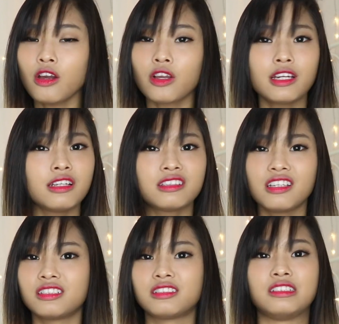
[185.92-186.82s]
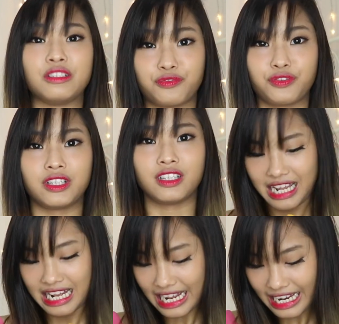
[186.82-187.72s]
Okay, it tastes different.
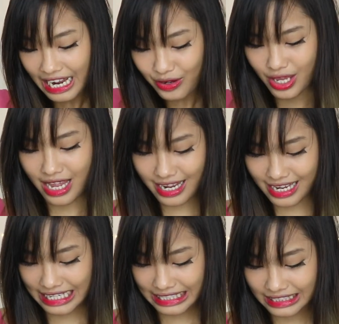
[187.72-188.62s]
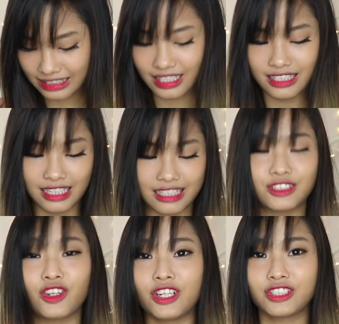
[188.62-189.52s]
Like, okay, I get it. This tastes like
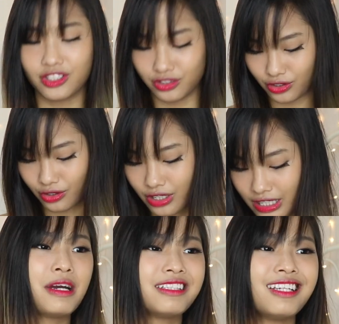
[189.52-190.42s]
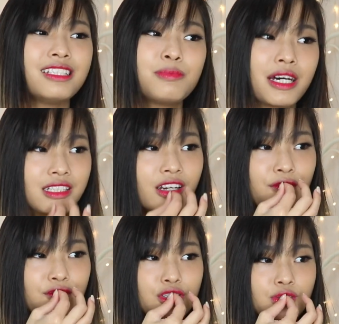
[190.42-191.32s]
soy sauce also. Okay, my taste buds are
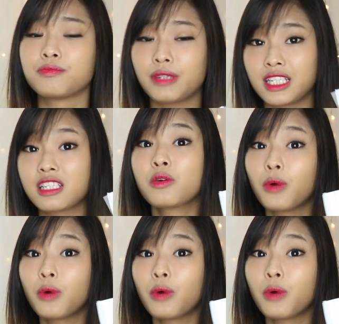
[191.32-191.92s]
confused. Packaging